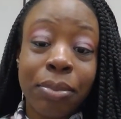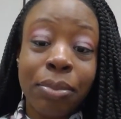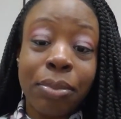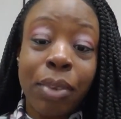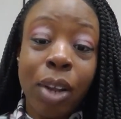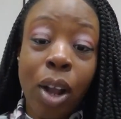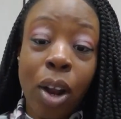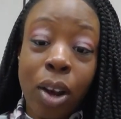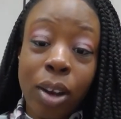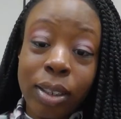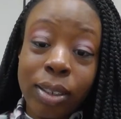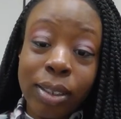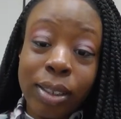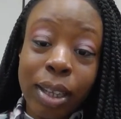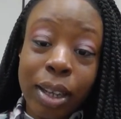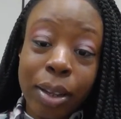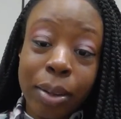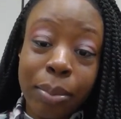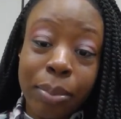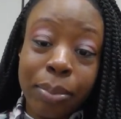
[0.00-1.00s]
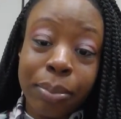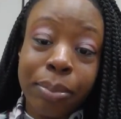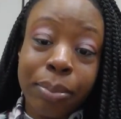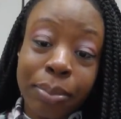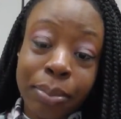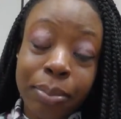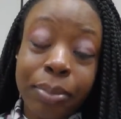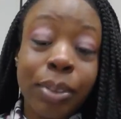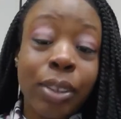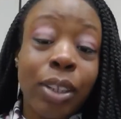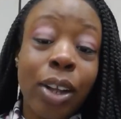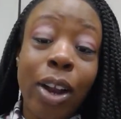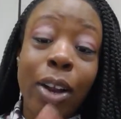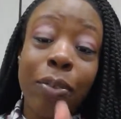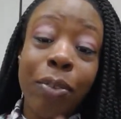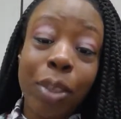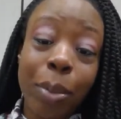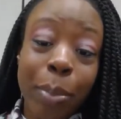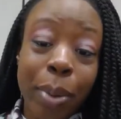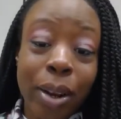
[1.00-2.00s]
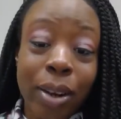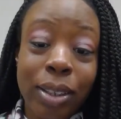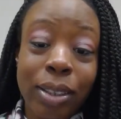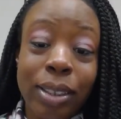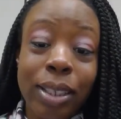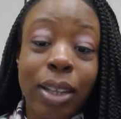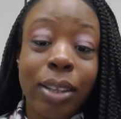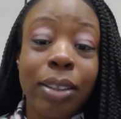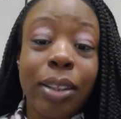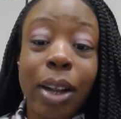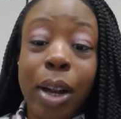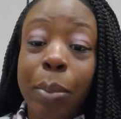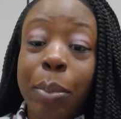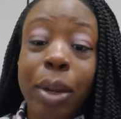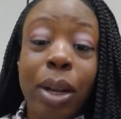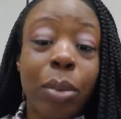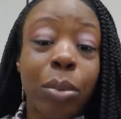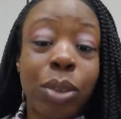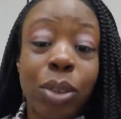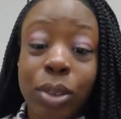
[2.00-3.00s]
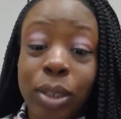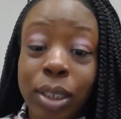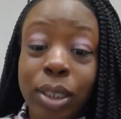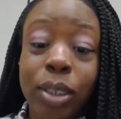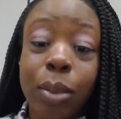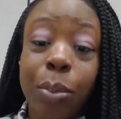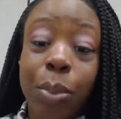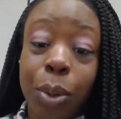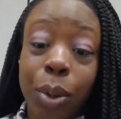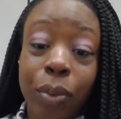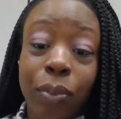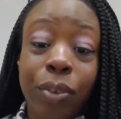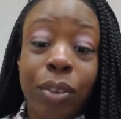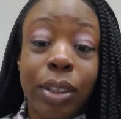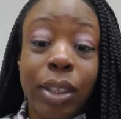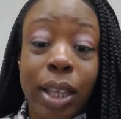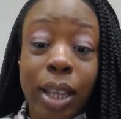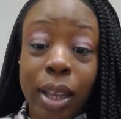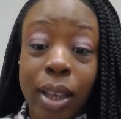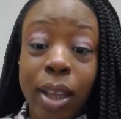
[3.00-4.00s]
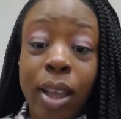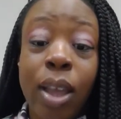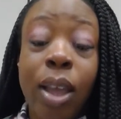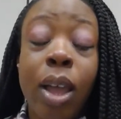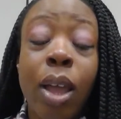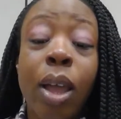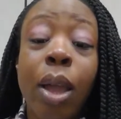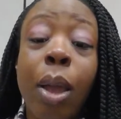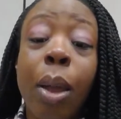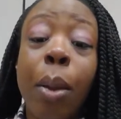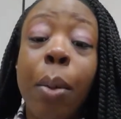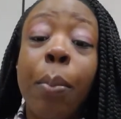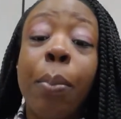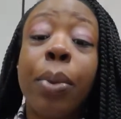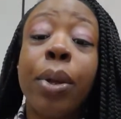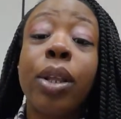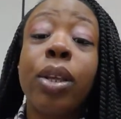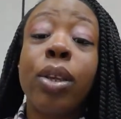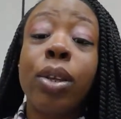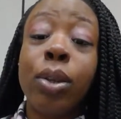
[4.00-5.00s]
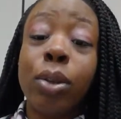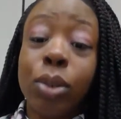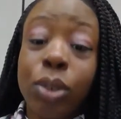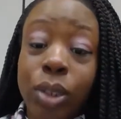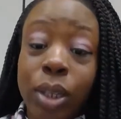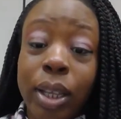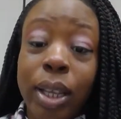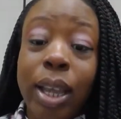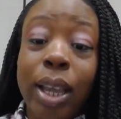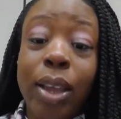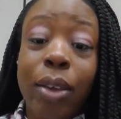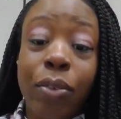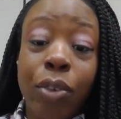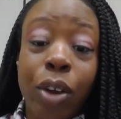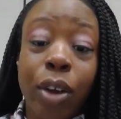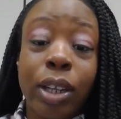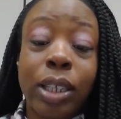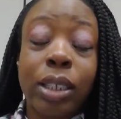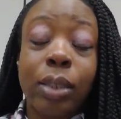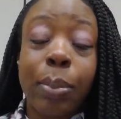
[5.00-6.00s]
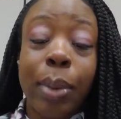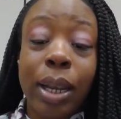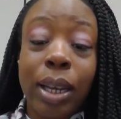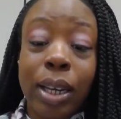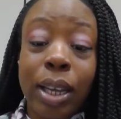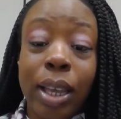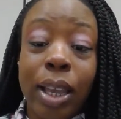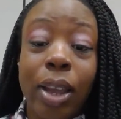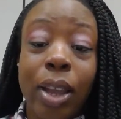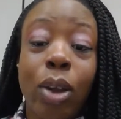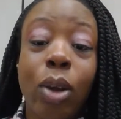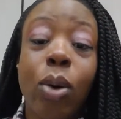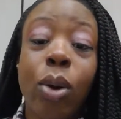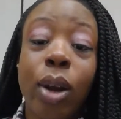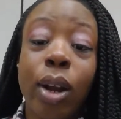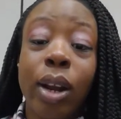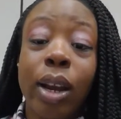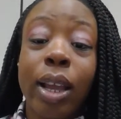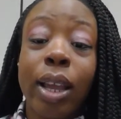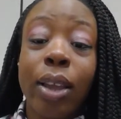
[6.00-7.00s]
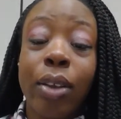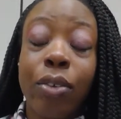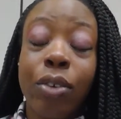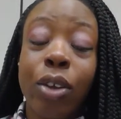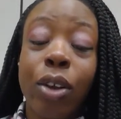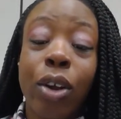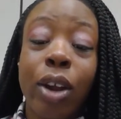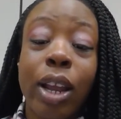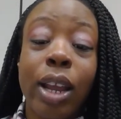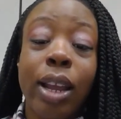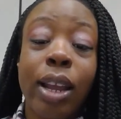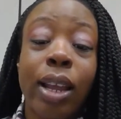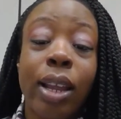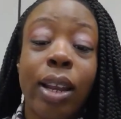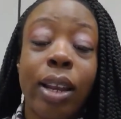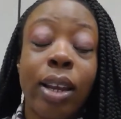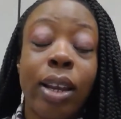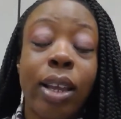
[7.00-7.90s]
Hard time. Sorry for the parents out there. I mean, I'm sure it's a beautiful thing, but usually if you're expecting it or if you're in